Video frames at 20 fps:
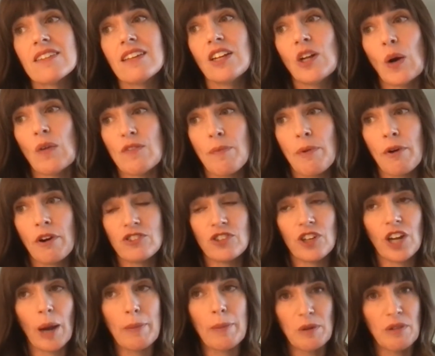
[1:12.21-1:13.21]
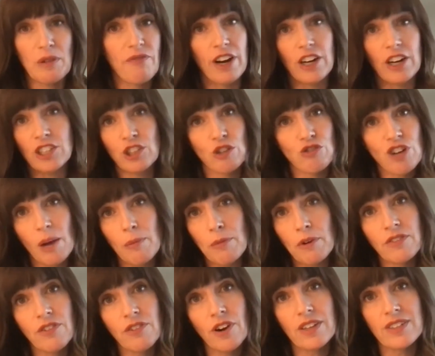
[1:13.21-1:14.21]
you know, if a person comes with functional
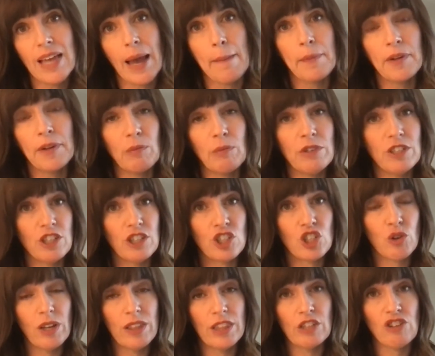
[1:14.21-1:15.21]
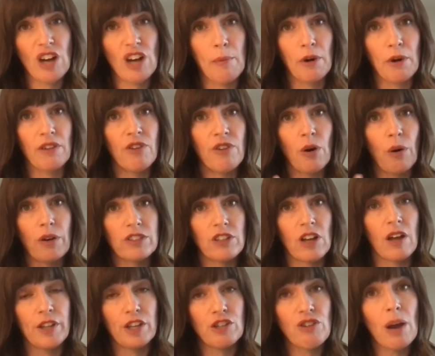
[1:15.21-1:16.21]
tremor, for example, and we just treat the tremor and
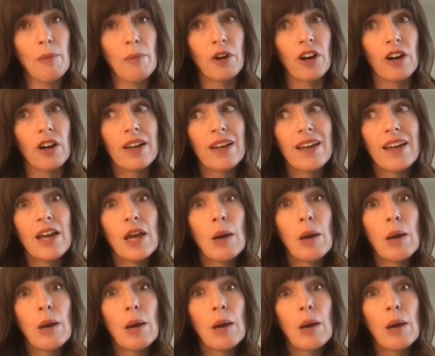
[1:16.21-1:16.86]
focus on the tremor,